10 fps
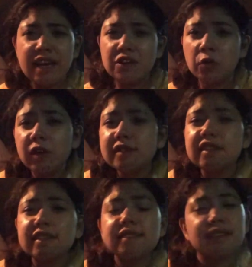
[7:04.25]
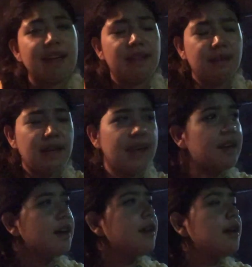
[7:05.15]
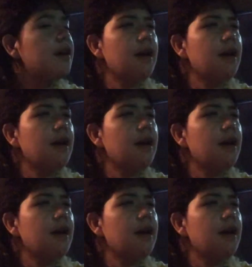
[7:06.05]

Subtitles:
like noises and like